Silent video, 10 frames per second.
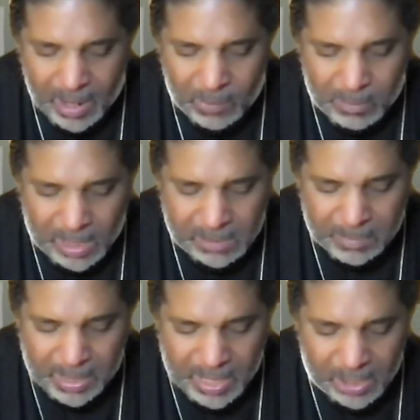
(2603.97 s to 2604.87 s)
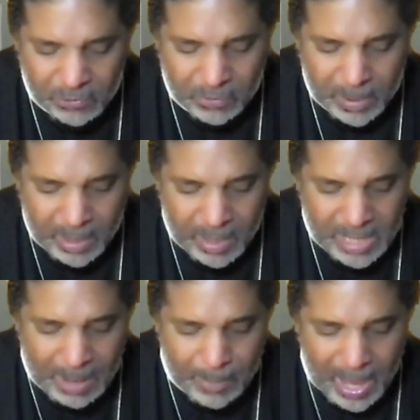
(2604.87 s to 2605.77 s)
We must meet history because
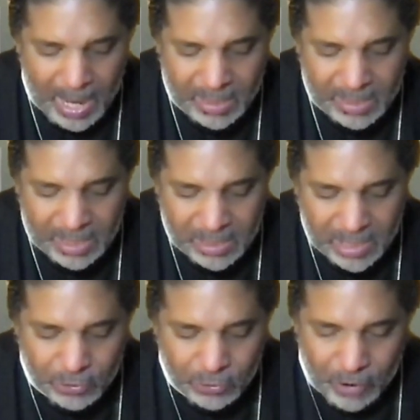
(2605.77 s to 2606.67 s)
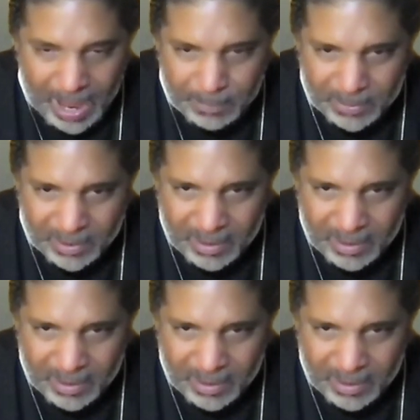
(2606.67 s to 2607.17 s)
our politics are trapped